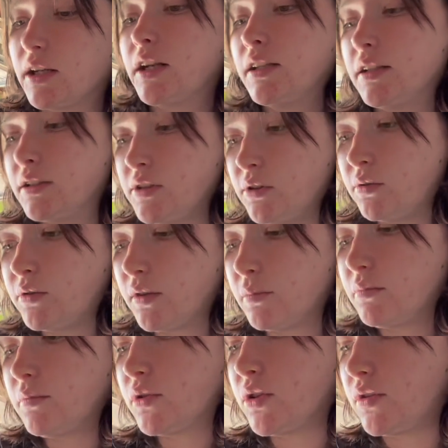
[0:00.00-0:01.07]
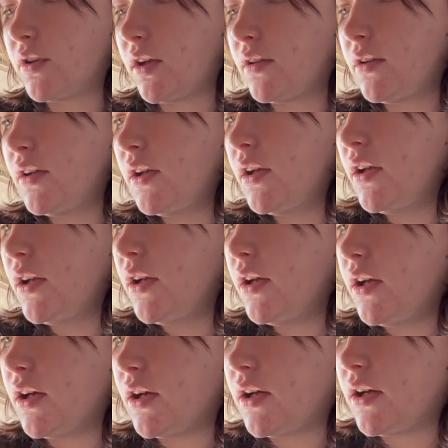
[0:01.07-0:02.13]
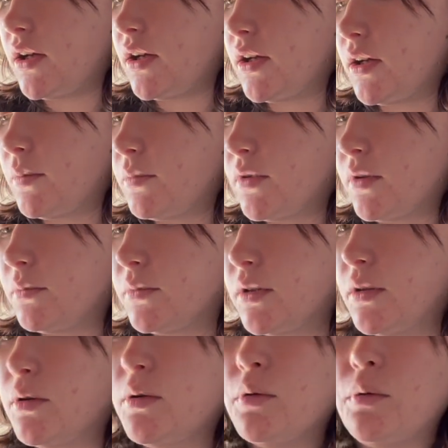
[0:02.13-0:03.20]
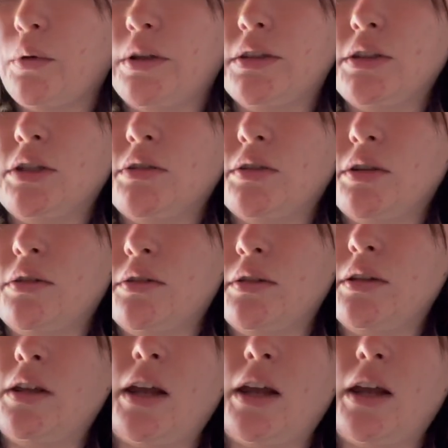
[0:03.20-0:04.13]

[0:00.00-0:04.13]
need to use them just yet. So I'm gonna wait to use those until I